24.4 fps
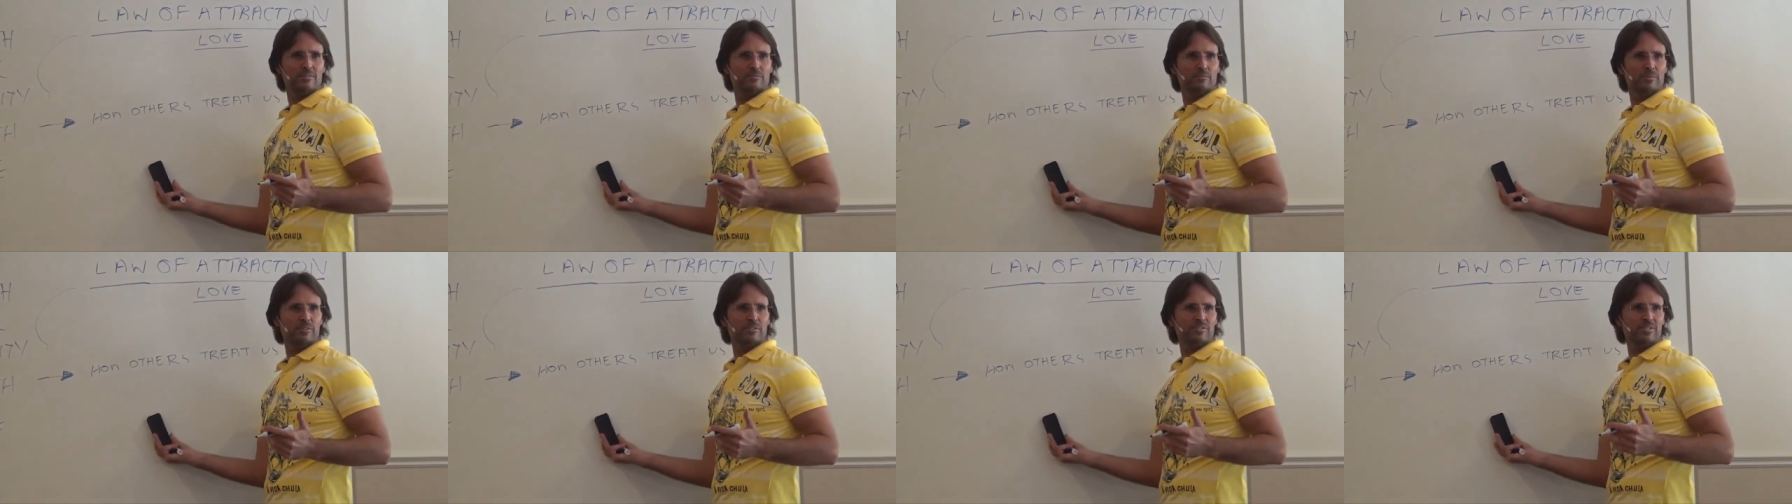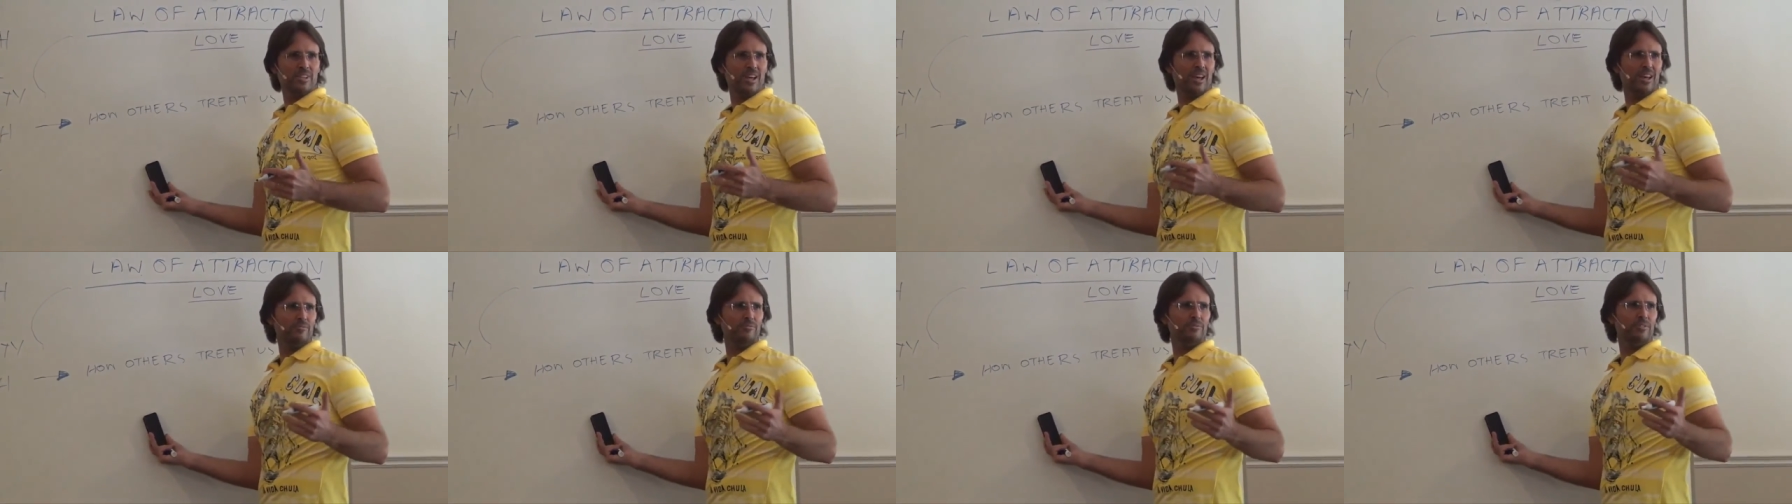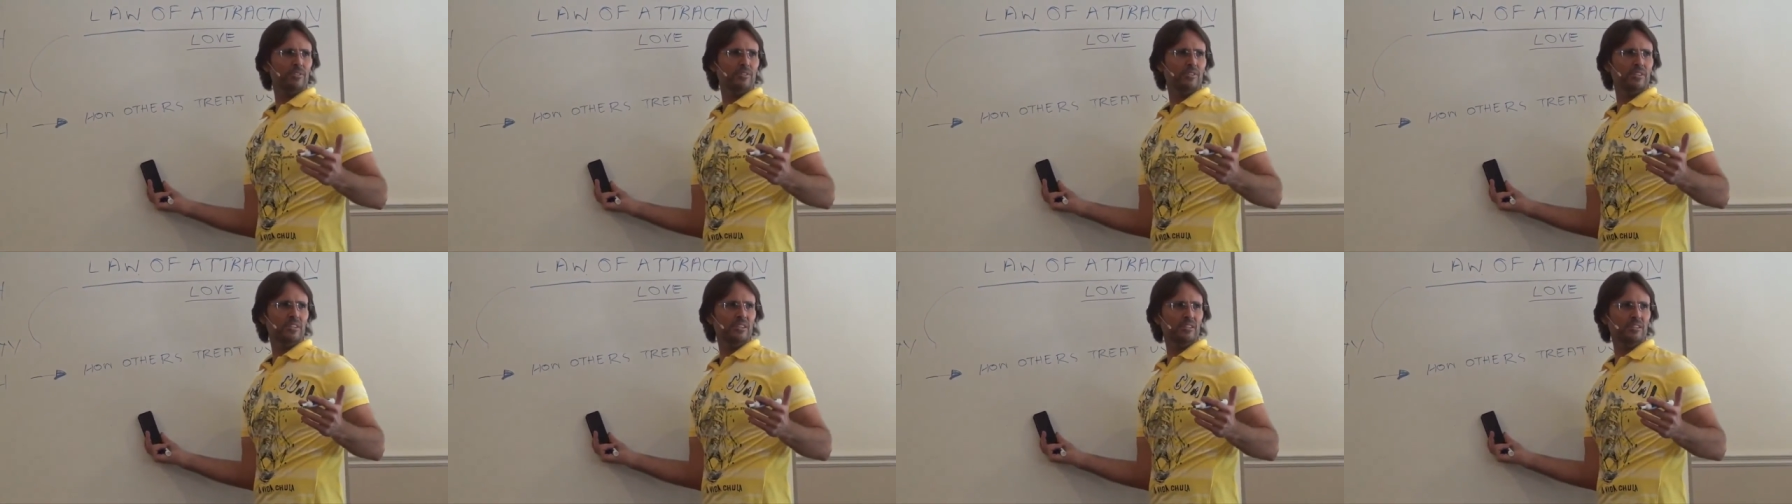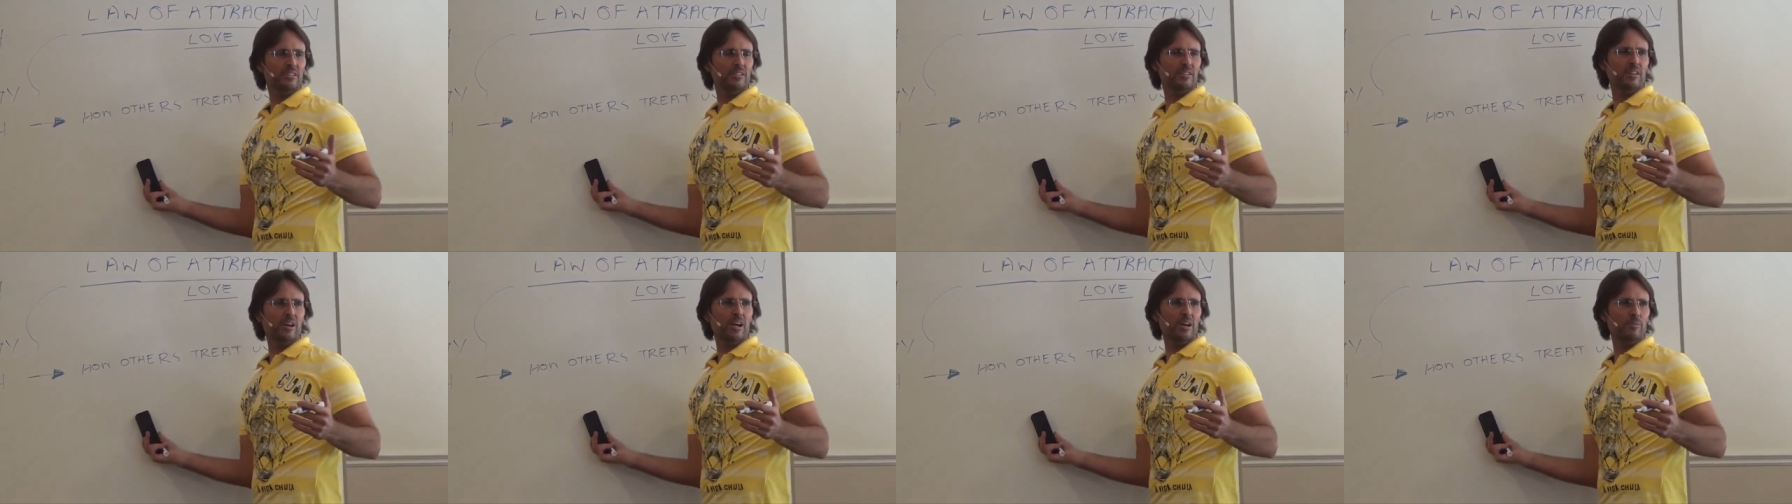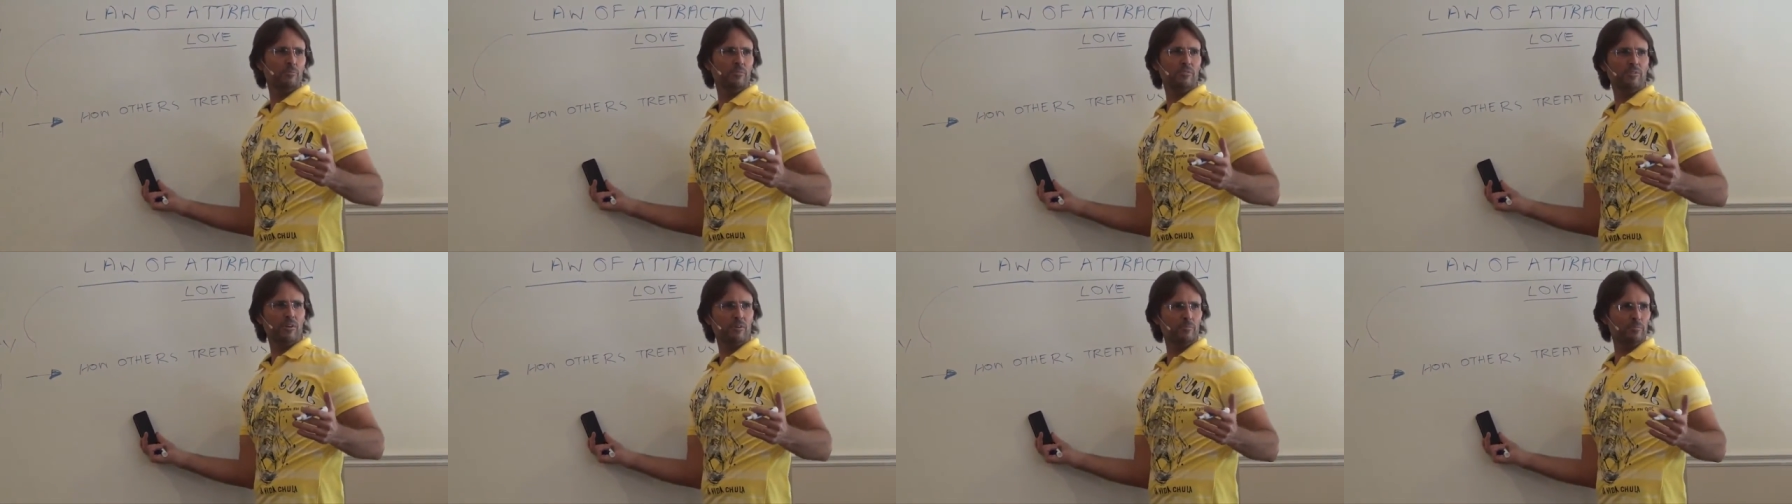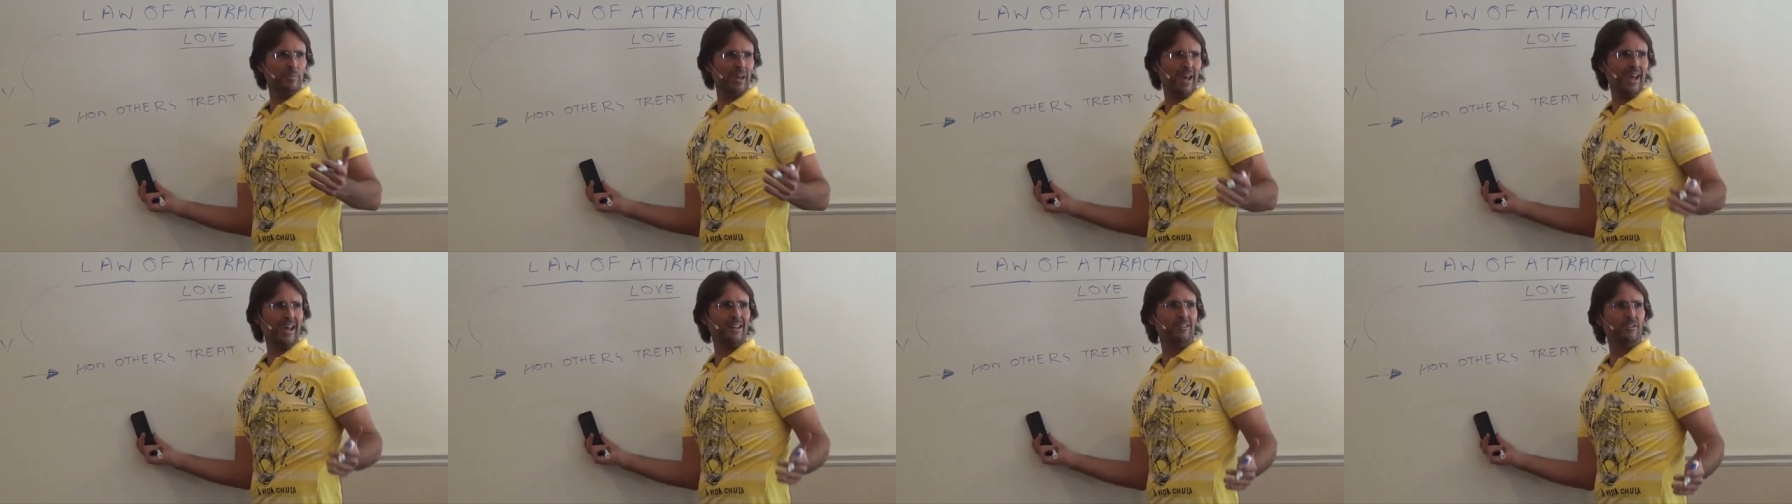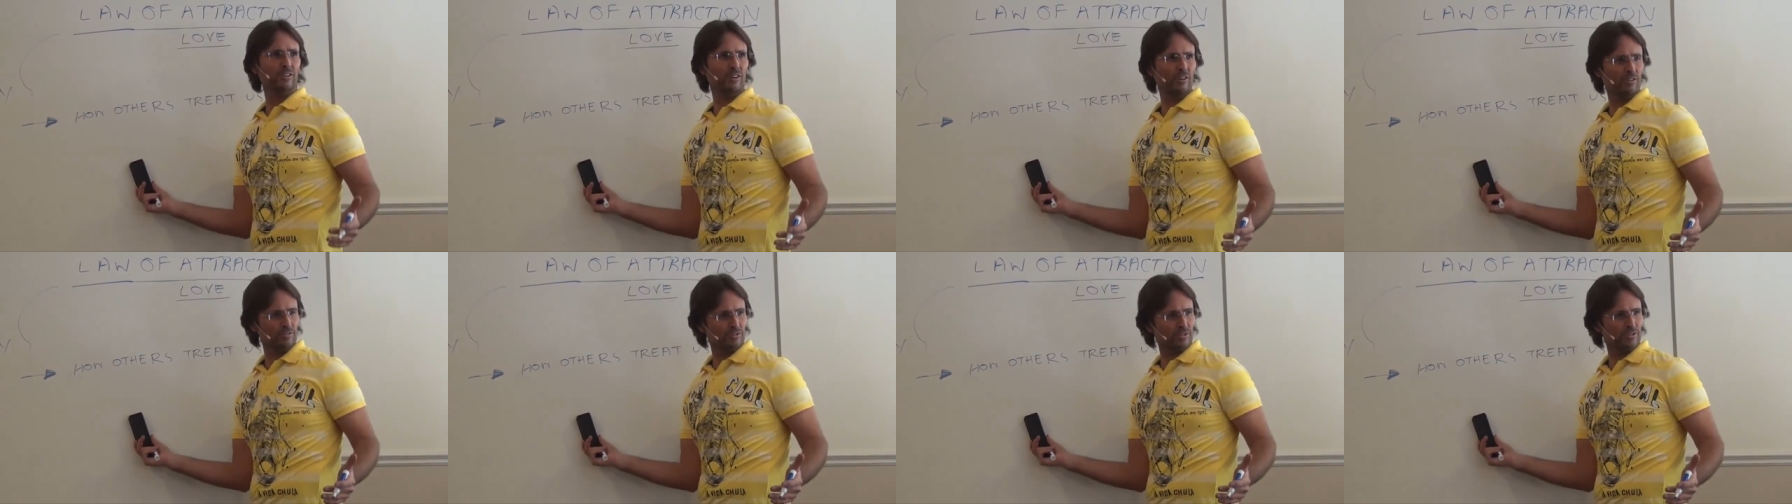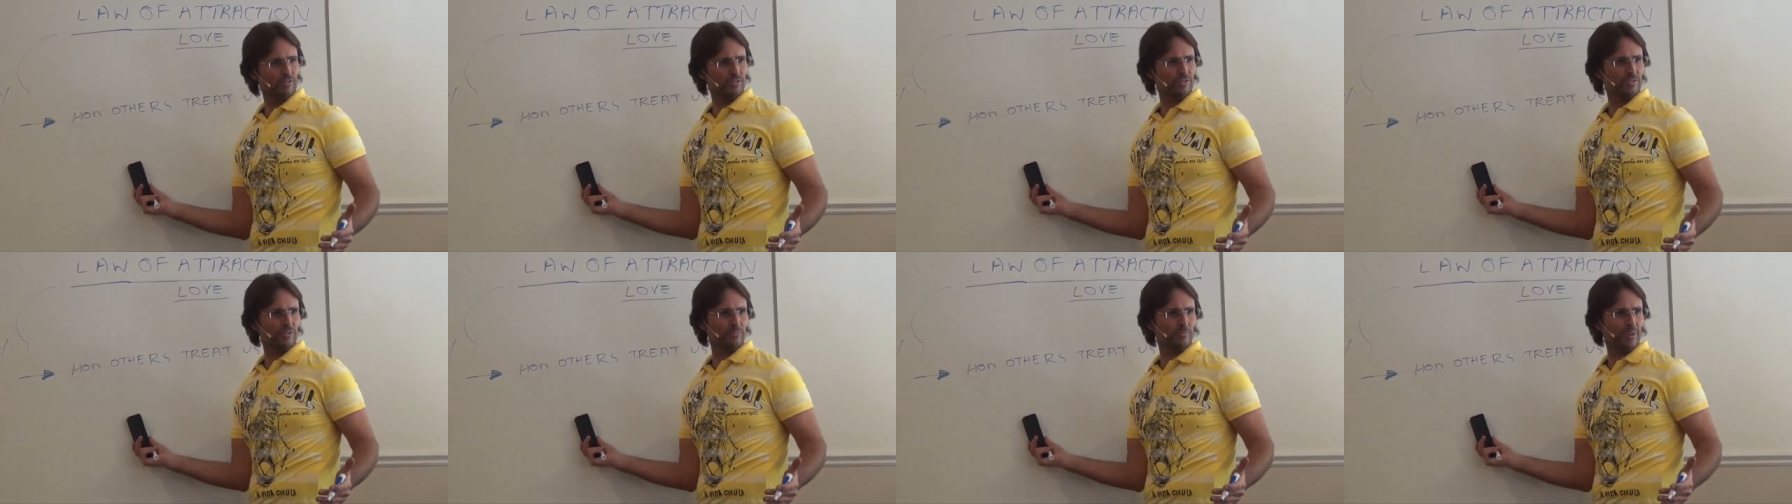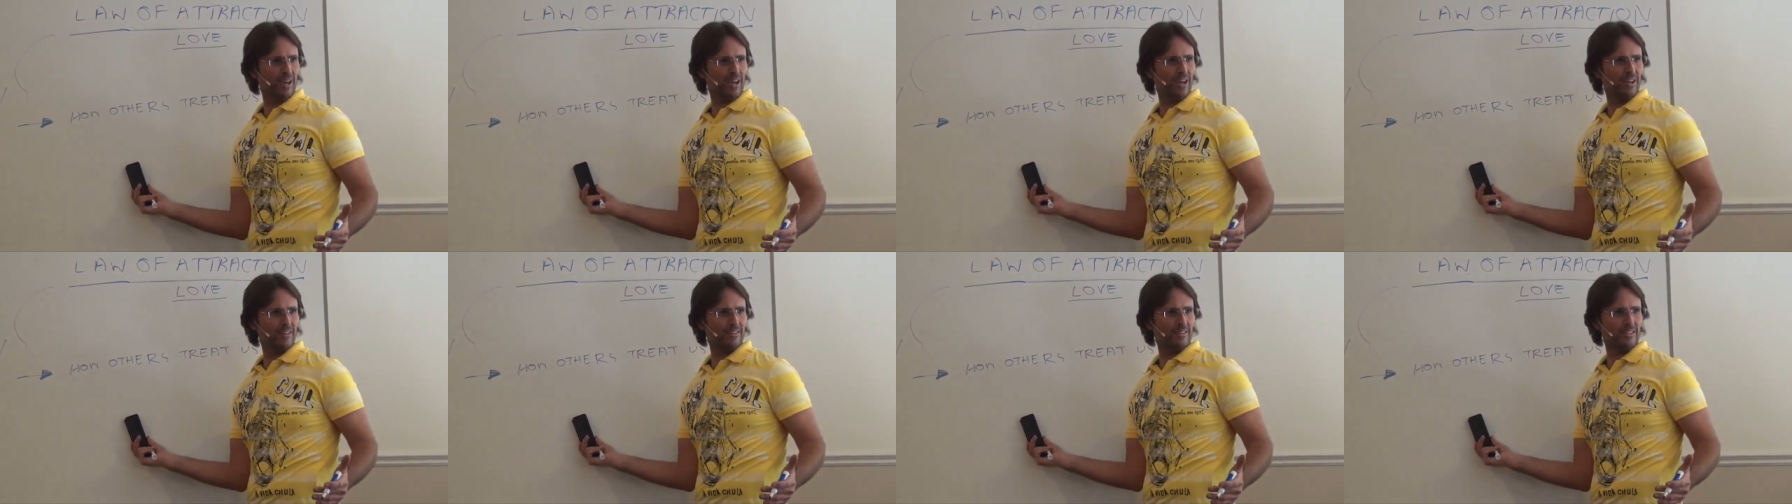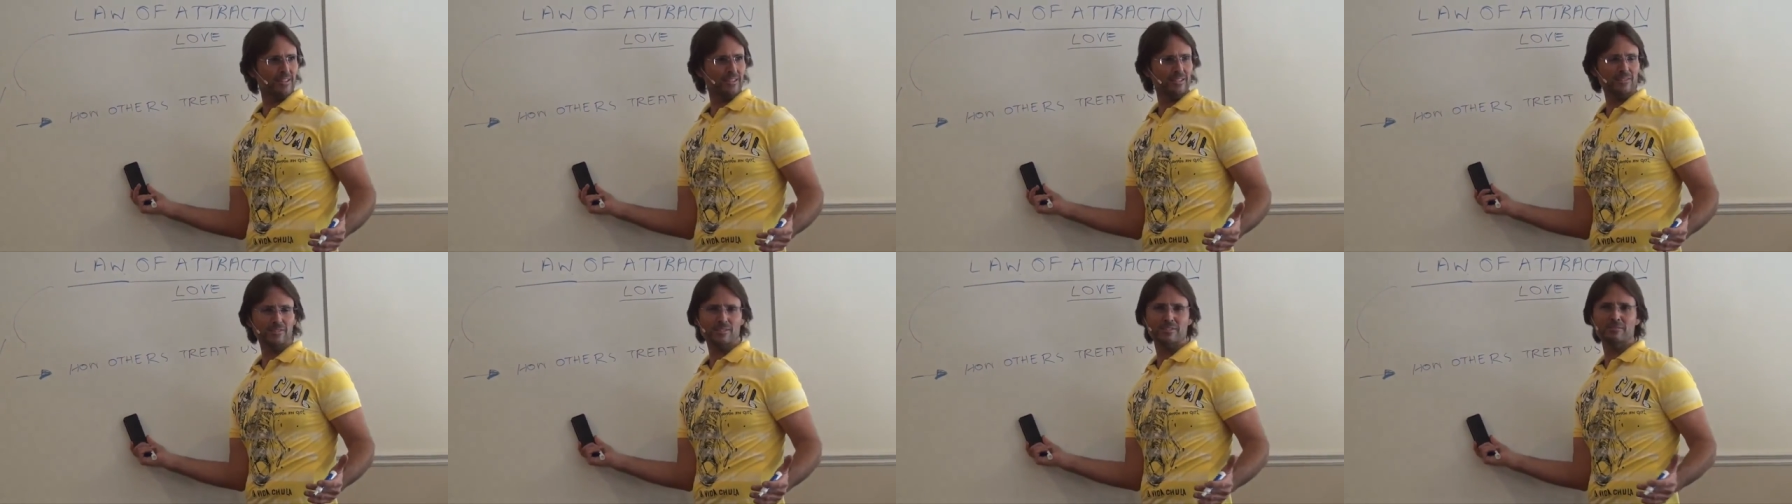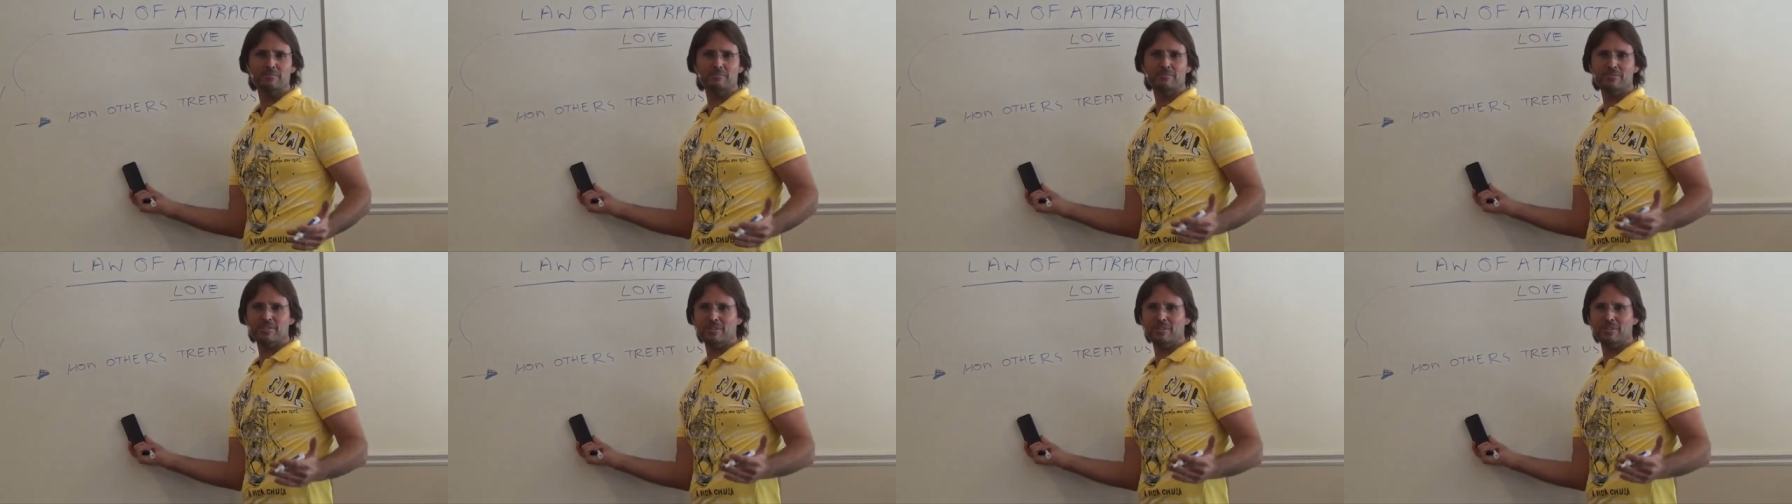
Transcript: We start feeling like we've got a bad conscience about things that have